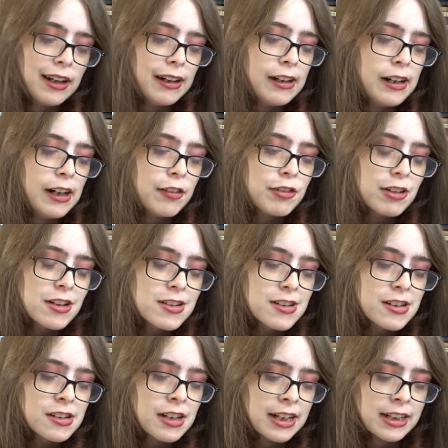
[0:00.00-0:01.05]
After
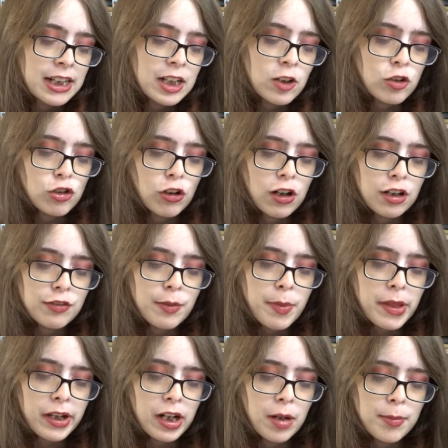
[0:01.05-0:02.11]
selecting a jar from the
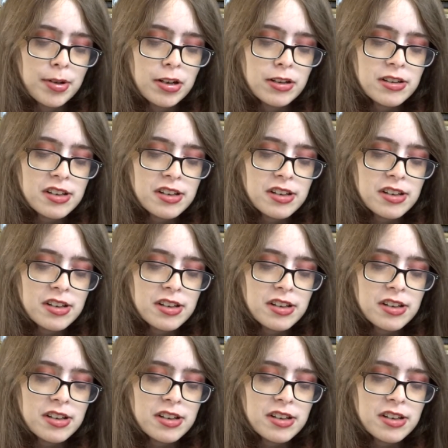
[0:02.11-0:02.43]
cupboard,